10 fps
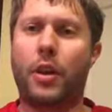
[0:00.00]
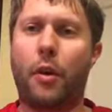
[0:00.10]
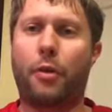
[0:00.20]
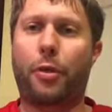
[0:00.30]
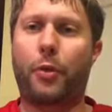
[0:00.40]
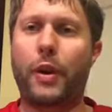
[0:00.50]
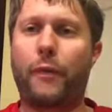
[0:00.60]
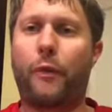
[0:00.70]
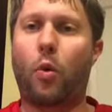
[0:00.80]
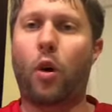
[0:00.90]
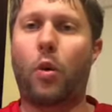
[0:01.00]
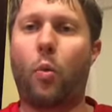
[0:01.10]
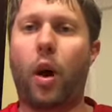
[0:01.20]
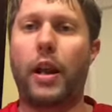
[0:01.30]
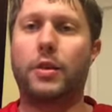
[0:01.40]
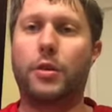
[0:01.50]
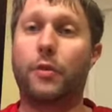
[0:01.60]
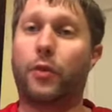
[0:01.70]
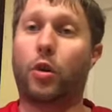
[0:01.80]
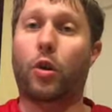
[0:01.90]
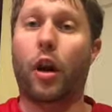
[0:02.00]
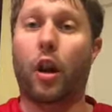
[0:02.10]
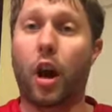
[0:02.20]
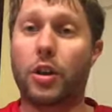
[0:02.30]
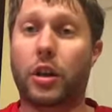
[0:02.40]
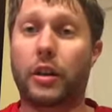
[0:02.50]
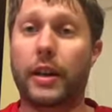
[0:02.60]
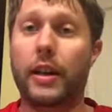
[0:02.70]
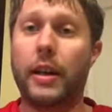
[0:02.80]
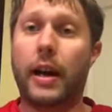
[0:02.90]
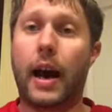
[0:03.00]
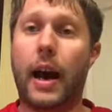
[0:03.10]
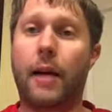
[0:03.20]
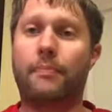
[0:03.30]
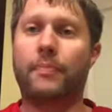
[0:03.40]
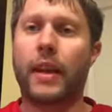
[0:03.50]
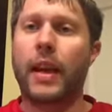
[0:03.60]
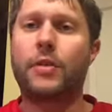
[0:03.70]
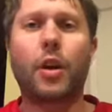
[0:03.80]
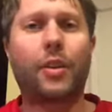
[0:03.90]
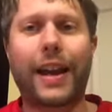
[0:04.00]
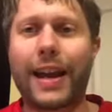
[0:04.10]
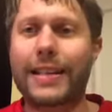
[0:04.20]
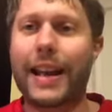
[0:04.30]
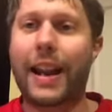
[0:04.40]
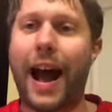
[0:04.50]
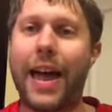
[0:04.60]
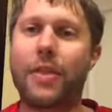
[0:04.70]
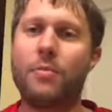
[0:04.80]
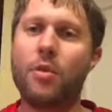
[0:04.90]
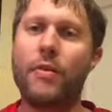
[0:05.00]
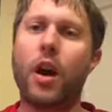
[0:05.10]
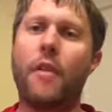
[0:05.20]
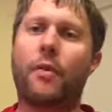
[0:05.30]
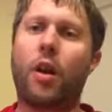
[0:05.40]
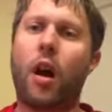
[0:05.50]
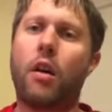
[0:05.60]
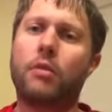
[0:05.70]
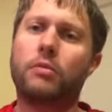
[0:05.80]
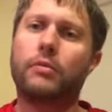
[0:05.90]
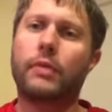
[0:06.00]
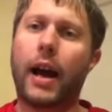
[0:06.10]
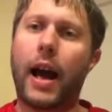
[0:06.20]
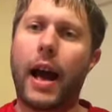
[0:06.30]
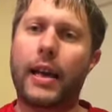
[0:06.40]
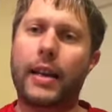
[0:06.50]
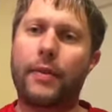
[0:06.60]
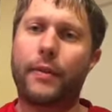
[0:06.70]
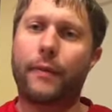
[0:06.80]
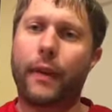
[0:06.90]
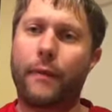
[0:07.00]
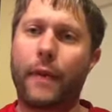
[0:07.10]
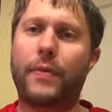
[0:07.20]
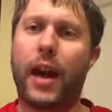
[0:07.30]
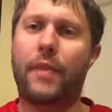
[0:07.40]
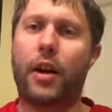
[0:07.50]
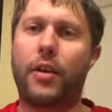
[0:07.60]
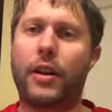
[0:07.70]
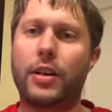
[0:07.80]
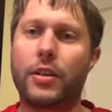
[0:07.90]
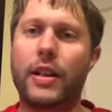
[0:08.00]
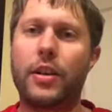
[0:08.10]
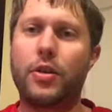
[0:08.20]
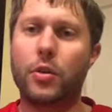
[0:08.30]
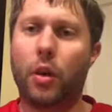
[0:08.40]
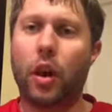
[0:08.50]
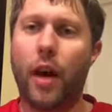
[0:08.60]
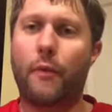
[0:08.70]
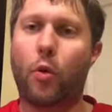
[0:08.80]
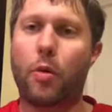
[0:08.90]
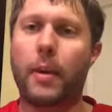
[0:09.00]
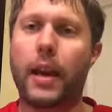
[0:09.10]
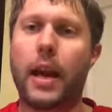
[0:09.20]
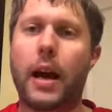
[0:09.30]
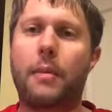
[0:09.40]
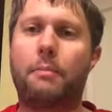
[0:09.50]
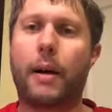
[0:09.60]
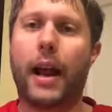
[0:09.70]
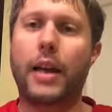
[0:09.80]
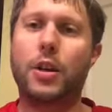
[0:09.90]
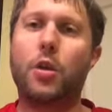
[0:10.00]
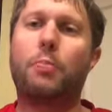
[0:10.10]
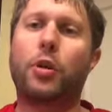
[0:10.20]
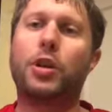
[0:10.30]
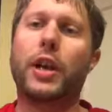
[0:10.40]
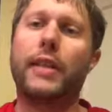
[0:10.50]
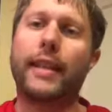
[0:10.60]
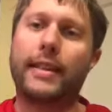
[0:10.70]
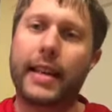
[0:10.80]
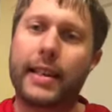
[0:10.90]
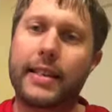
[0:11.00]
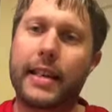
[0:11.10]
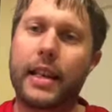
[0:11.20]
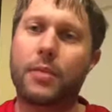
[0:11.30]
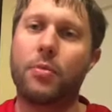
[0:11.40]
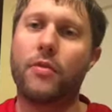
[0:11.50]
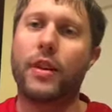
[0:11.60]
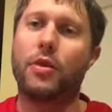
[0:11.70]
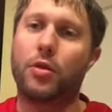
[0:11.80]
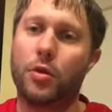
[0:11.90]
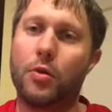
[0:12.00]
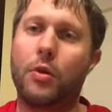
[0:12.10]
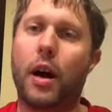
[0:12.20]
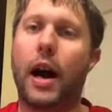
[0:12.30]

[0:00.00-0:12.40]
go 3, 4, 1, and 2 for chronological. So like I said, the movie overall, I'd give it a 50 out of 100. It just didn't do a lot for me, but I do appreciate that the Insidious movies do